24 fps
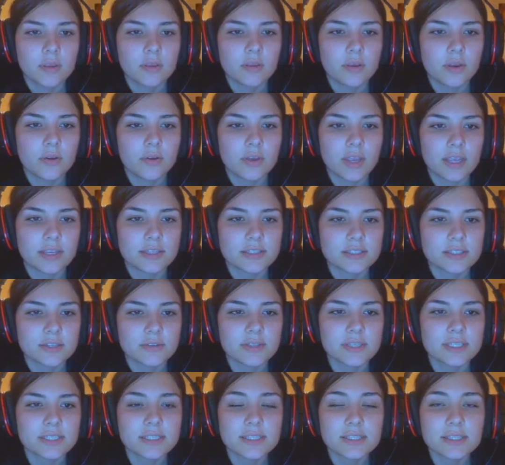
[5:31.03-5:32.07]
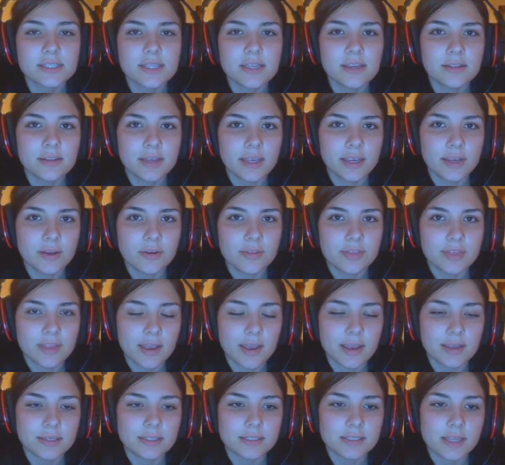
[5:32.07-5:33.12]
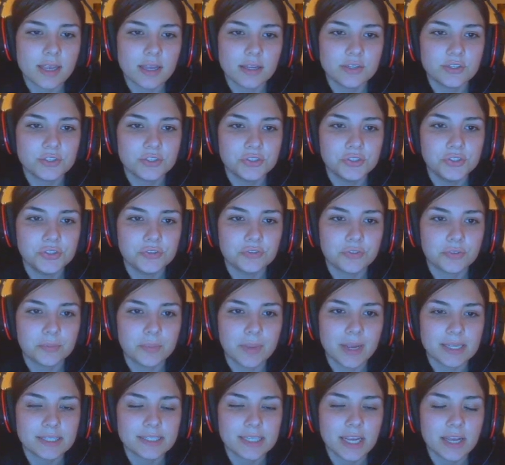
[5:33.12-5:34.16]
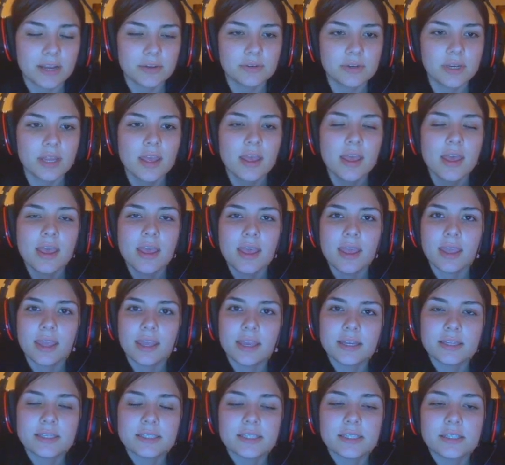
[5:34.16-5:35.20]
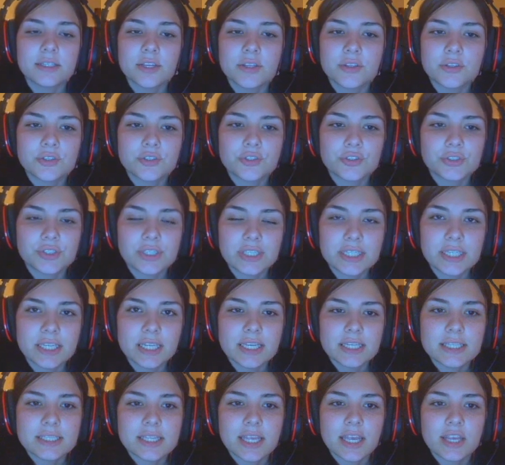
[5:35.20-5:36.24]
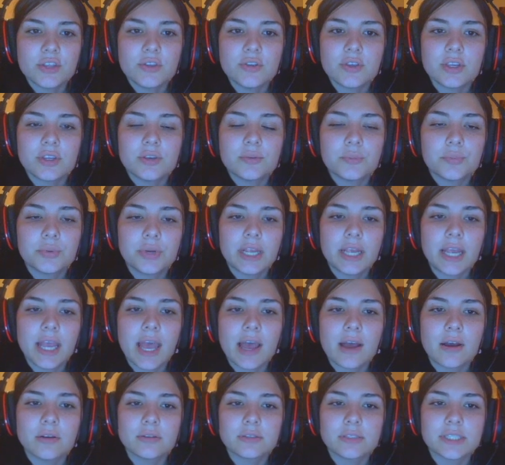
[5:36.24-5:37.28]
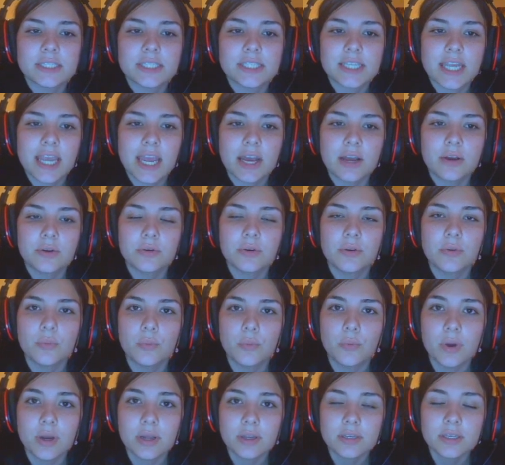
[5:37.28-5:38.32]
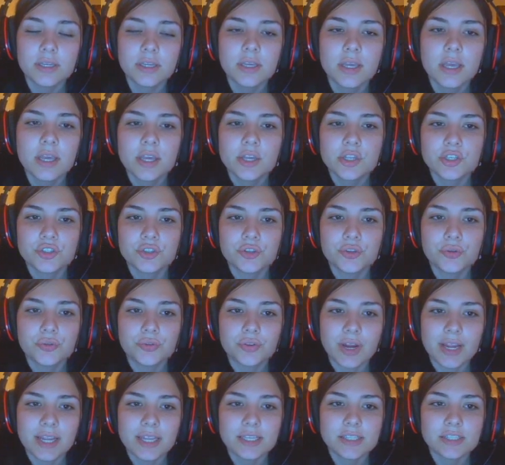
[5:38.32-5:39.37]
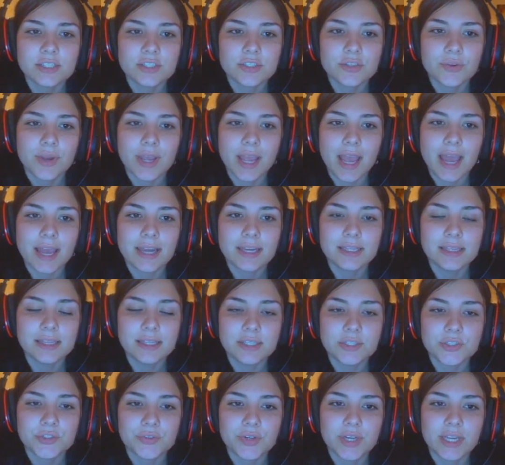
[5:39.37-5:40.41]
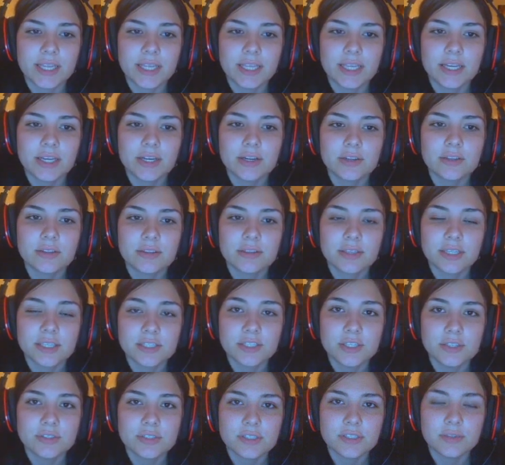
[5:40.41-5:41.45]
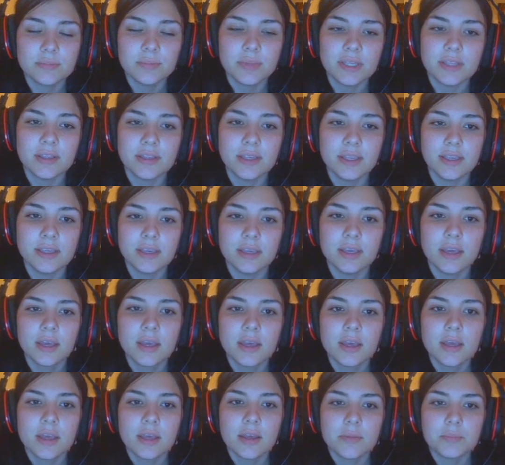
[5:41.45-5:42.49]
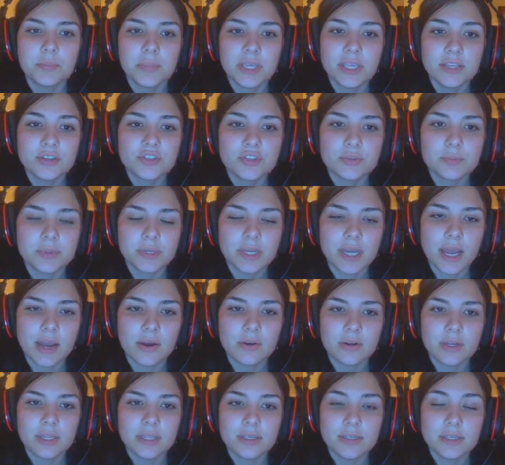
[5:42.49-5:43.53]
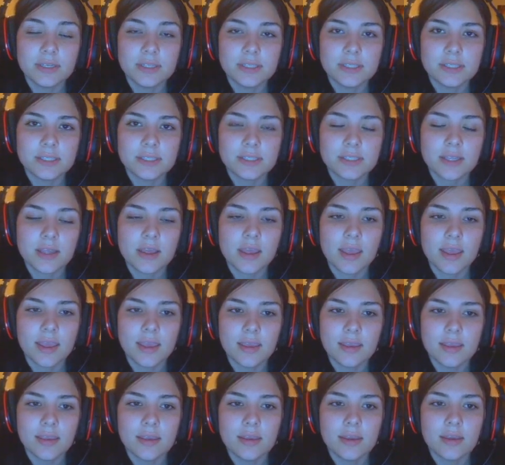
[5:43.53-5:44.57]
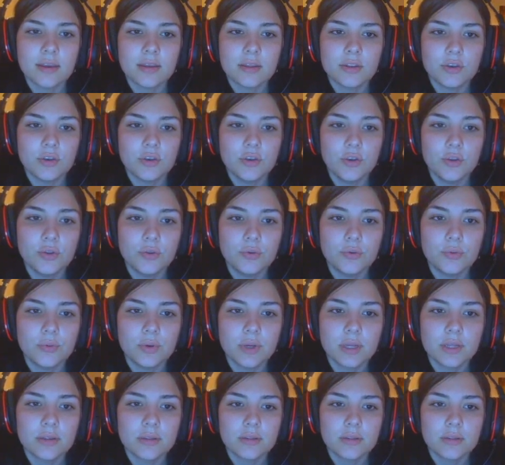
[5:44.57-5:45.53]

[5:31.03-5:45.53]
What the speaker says: Okay, so this is the layout that I decided to do for my town, and another trick is that you can bring out the town one to the right. So I added this right here. This used to be the beach, but now it is a new